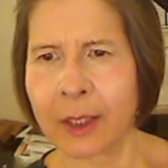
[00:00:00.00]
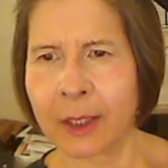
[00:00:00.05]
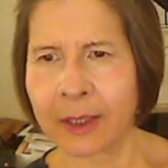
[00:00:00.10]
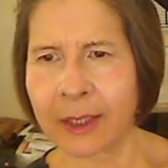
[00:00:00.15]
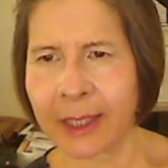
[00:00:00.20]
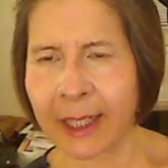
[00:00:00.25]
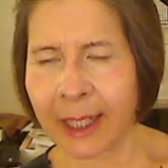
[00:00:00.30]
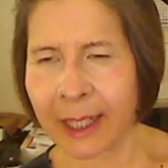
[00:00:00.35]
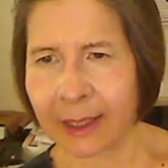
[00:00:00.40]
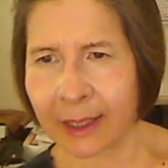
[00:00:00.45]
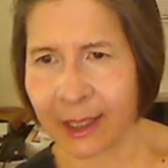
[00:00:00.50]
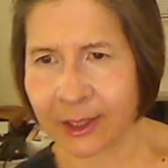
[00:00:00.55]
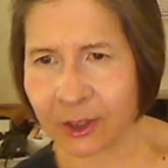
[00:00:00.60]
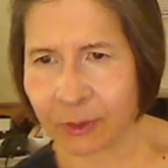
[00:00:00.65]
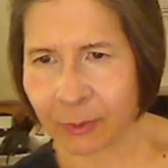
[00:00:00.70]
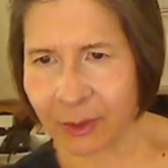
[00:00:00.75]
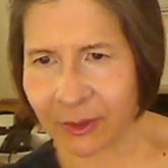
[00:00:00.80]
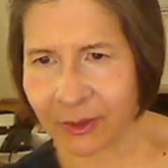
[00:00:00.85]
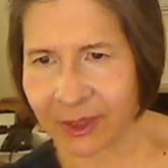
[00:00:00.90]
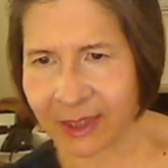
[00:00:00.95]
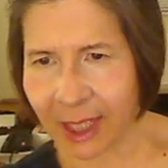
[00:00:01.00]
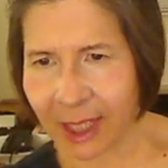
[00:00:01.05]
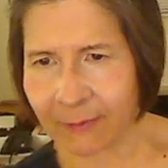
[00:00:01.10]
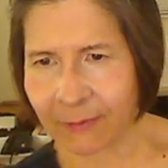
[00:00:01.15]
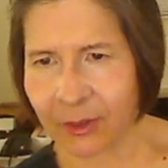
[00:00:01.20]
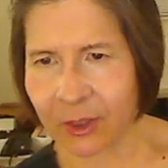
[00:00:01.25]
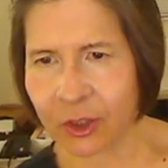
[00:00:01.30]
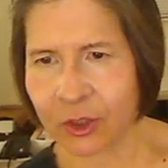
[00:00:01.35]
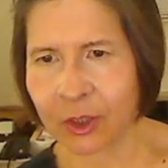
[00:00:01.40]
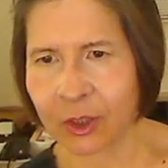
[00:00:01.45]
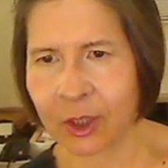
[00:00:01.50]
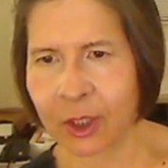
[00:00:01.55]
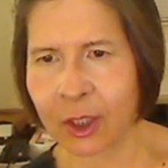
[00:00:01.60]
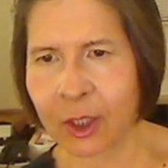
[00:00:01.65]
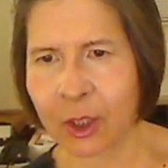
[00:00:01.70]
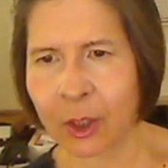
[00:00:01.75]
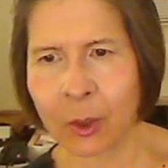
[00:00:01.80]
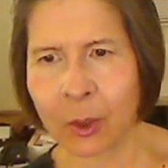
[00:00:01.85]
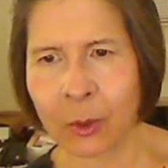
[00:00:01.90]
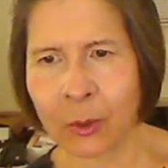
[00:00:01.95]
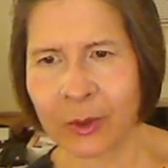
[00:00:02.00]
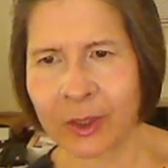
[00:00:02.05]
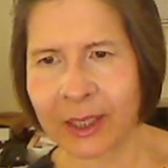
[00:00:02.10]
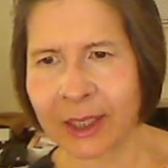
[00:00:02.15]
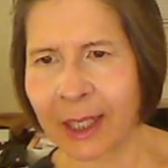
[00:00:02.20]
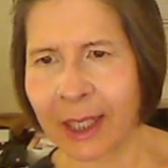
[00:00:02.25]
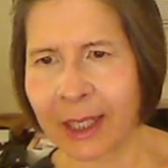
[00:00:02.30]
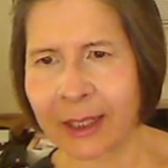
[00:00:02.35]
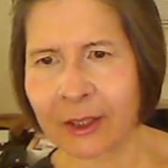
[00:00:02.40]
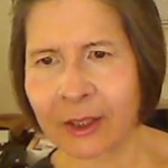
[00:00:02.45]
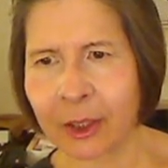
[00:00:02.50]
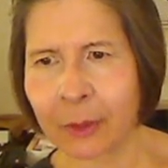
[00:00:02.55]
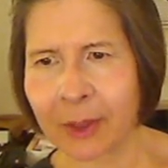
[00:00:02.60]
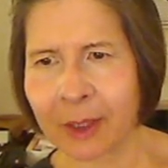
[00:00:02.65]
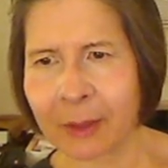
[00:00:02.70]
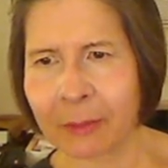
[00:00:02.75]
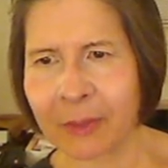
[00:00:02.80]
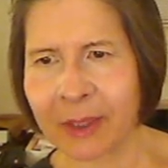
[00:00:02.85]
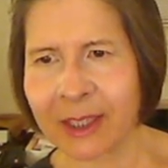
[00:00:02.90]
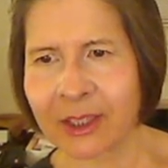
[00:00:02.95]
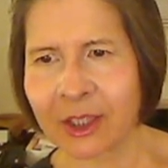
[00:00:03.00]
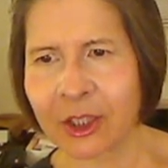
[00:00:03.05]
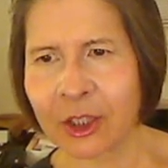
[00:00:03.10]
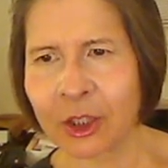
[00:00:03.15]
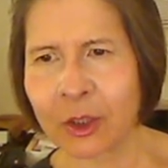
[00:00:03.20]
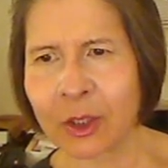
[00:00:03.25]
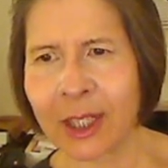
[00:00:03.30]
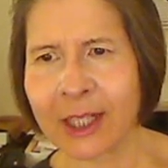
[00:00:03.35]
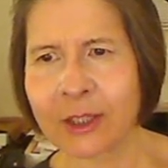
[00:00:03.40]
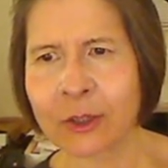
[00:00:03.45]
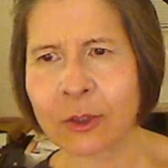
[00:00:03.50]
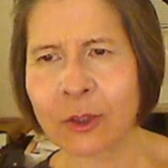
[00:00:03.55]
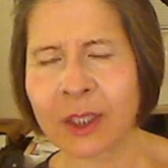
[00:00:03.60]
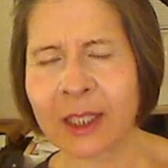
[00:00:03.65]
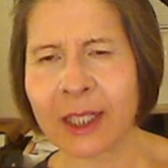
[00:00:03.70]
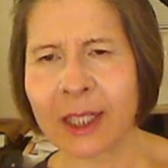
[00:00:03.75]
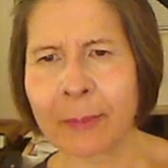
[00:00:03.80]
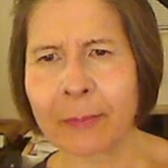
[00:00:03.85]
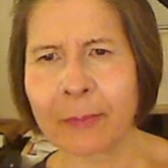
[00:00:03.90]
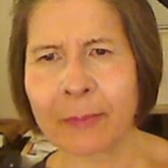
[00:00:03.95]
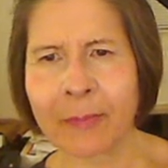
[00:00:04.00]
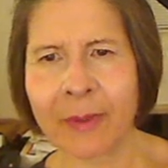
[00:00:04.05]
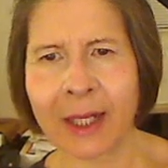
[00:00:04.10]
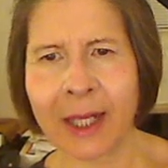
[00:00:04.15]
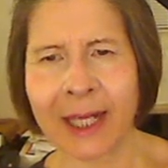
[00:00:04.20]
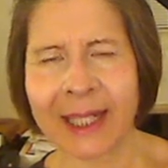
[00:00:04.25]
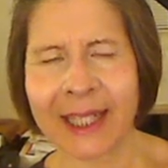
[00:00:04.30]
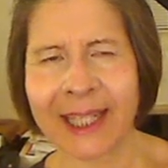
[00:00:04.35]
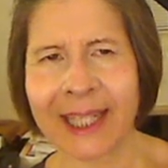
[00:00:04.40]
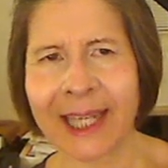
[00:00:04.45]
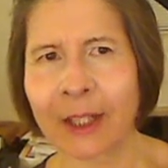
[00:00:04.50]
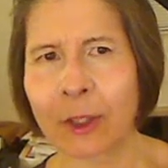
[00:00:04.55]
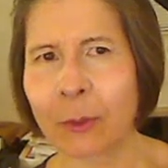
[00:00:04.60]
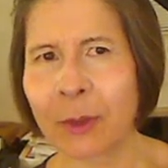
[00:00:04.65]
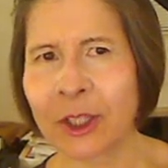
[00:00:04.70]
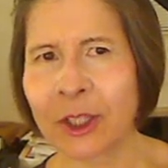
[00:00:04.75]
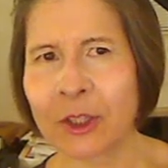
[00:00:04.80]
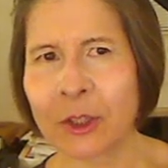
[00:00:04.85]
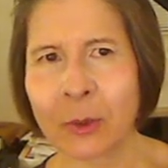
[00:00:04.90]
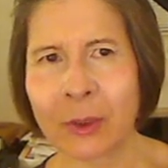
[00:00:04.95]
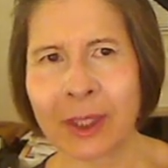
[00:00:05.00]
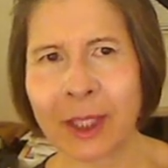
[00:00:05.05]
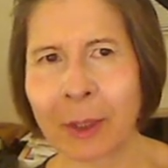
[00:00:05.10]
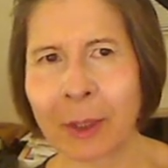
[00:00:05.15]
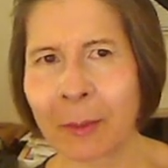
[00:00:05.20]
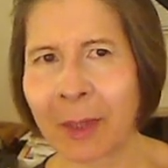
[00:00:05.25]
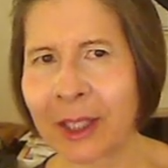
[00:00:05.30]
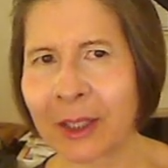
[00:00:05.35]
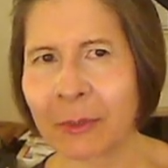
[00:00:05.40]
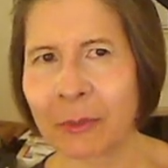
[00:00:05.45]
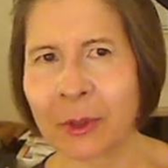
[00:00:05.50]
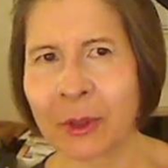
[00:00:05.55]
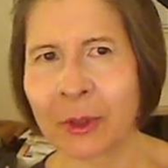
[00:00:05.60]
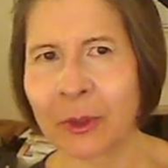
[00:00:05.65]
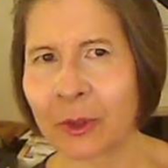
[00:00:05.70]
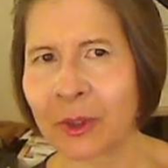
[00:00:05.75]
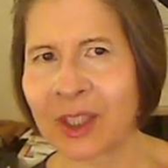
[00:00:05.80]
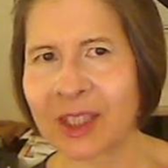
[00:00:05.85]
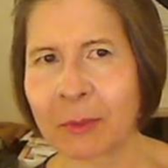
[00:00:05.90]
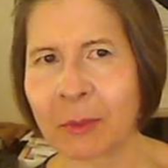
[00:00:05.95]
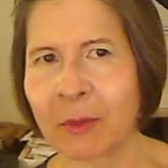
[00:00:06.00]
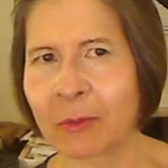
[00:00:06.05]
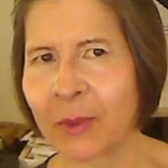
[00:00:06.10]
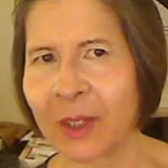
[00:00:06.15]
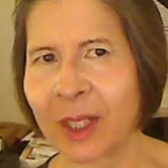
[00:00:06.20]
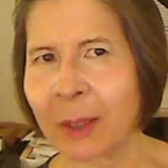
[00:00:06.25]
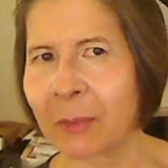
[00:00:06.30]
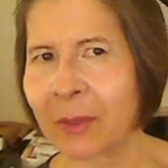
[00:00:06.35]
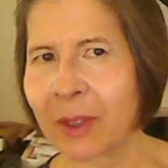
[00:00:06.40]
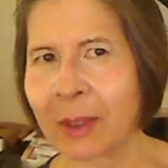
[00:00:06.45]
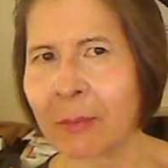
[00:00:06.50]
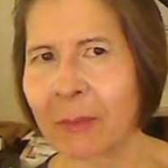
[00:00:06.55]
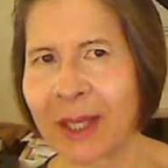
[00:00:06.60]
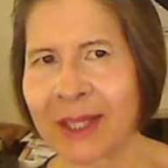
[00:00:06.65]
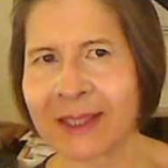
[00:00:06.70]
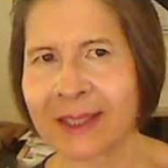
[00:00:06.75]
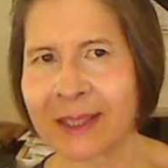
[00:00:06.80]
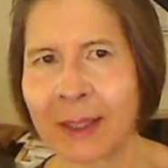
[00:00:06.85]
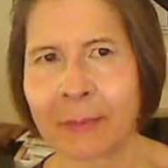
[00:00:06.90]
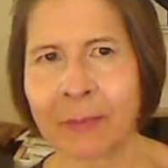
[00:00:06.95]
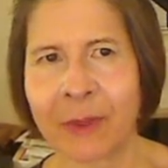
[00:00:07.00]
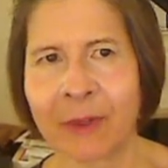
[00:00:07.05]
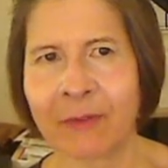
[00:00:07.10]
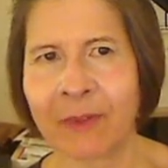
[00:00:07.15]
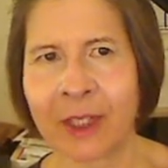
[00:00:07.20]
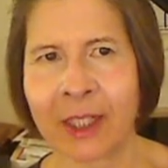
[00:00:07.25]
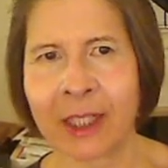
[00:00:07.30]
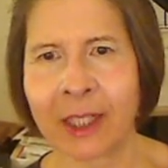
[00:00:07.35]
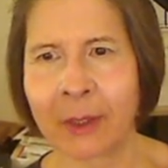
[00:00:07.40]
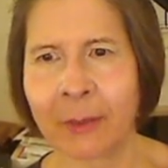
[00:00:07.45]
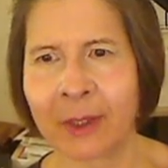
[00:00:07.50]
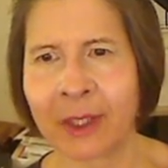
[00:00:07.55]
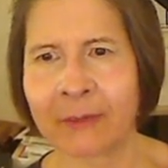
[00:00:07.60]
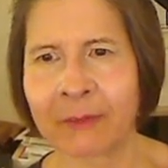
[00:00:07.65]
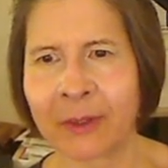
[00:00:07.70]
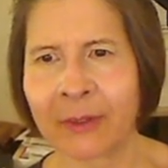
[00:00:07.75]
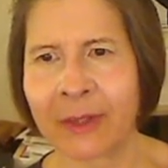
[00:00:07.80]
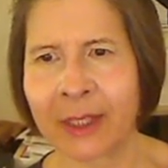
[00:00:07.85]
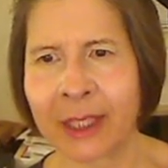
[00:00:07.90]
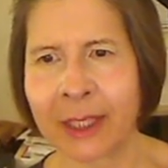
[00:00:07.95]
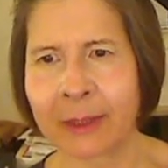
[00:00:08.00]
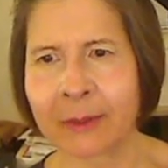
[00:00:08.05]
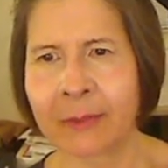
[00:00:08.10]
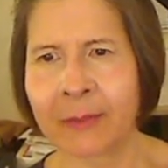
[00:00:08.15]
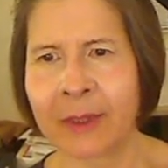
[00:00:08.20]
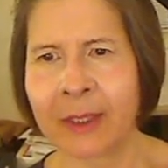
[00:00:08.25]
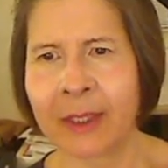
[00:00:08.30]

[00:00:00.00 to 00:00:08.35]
Yeah, let's read the definition. Cuckolding. I don't know what it means. Can you guys look it up? I don't want to do it on my computer because I'm afraid I'm going to mess up the video and everything.